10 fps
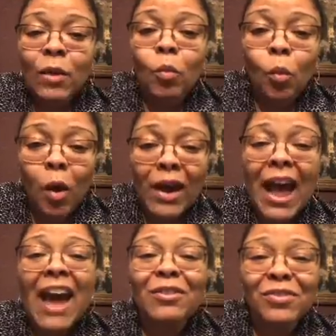in
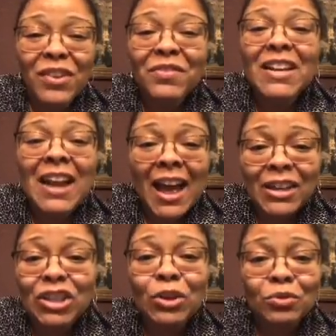1 out of
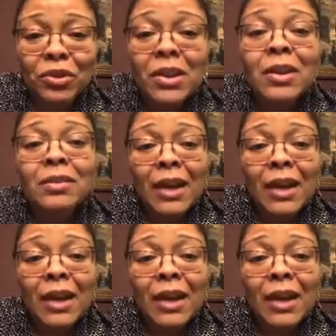59 children.